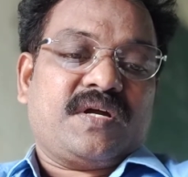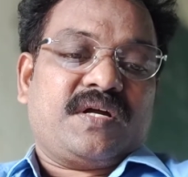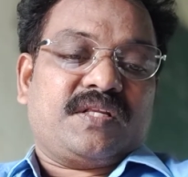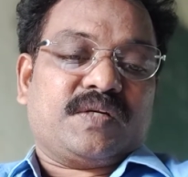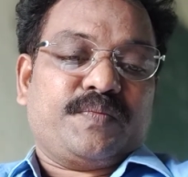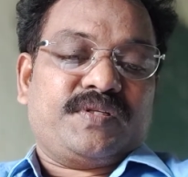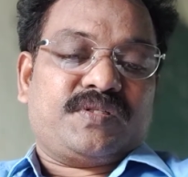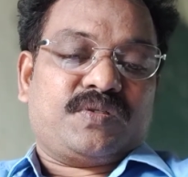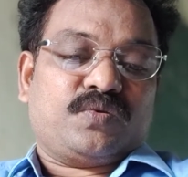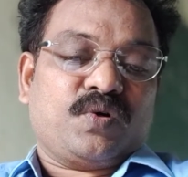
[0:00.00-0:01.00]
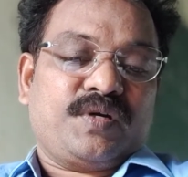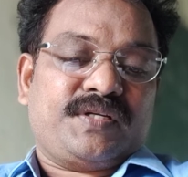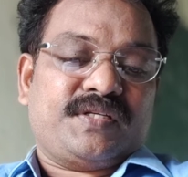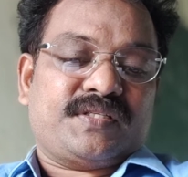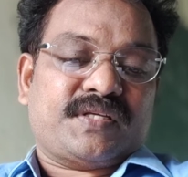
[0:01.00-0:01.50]
That means though it
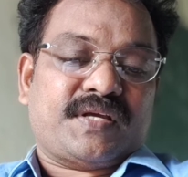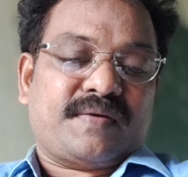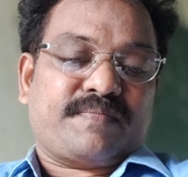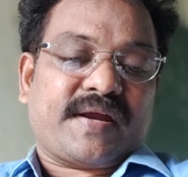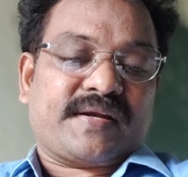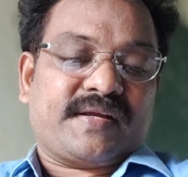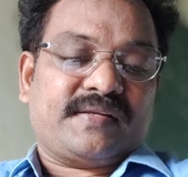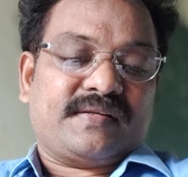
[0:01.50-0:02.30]
is a practical